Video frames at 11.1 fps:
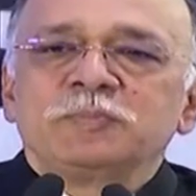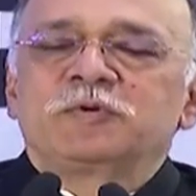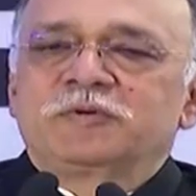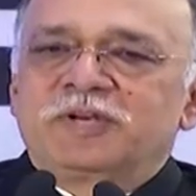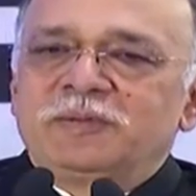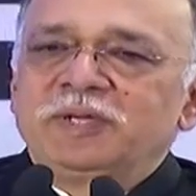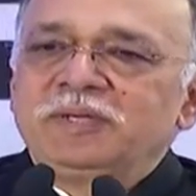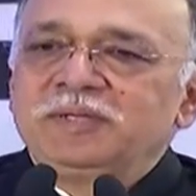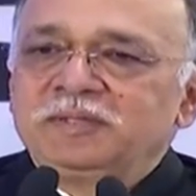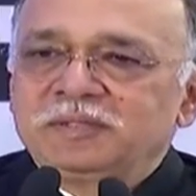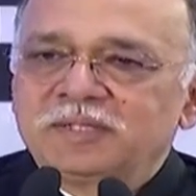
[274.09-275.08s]

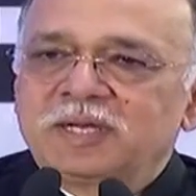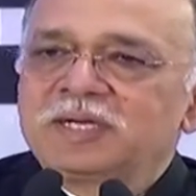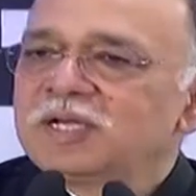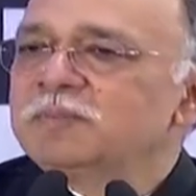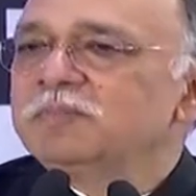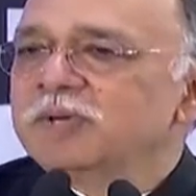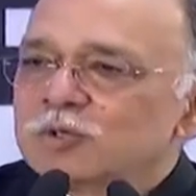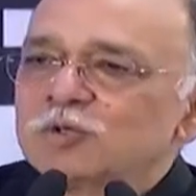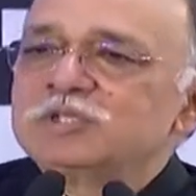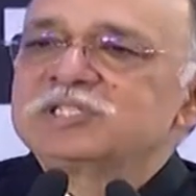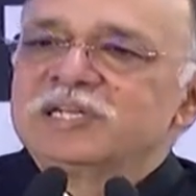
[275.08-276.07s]
programming, Tata
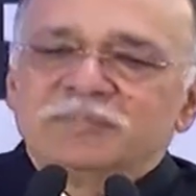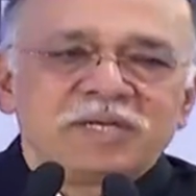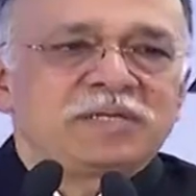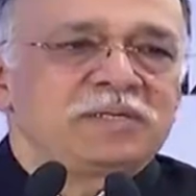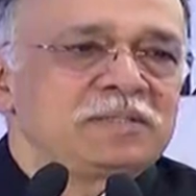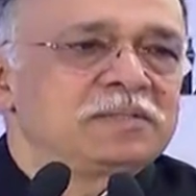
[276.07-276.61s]
Burrows Limited